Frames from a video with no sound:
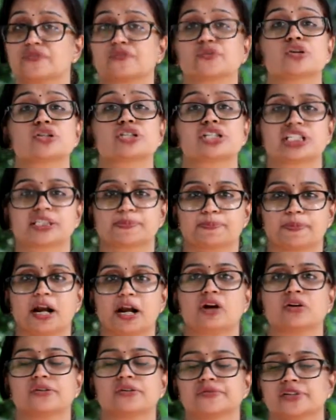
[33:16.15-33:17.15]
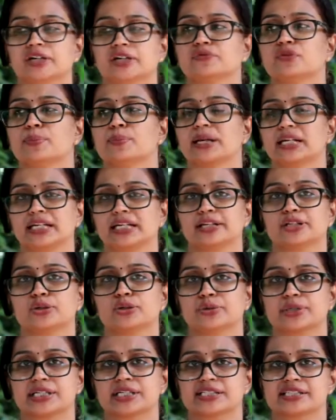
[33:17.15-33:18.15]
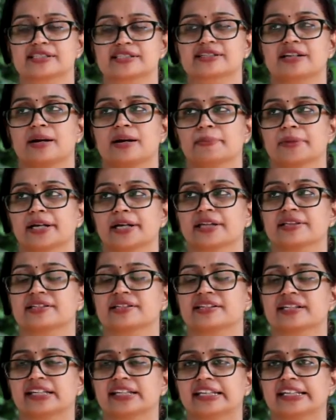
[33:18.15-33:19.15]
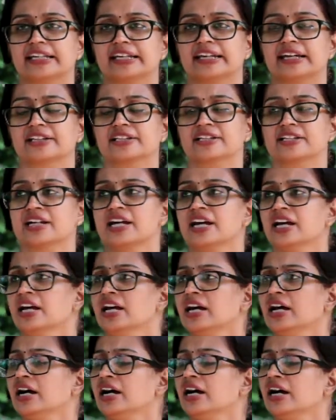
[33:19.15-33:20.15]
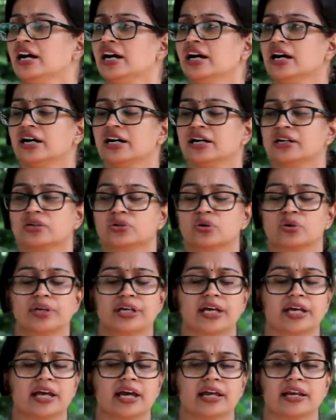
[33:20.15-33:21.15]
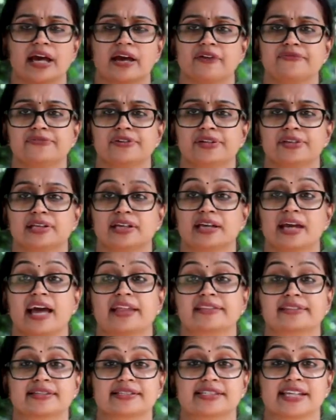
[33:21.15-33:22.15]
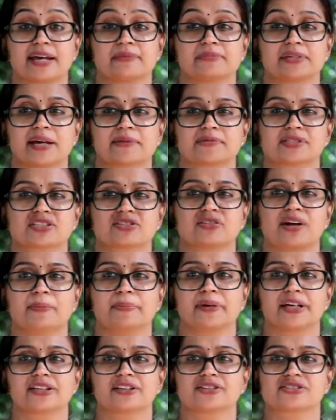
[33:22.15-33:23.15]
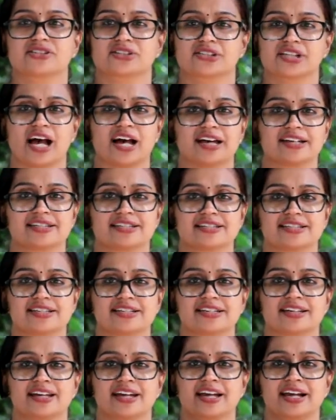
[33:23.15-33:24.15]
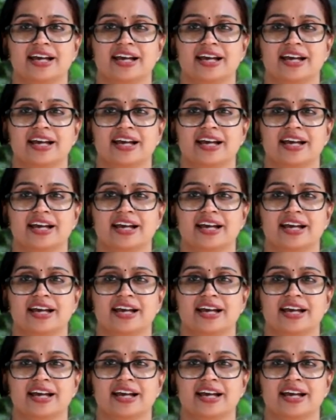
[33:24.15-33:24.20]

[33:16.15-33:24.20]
Of course, she's proud of her womanly duties, the scrubbing and the cleaning and the cooking and everything, at the same time scrubbing the society.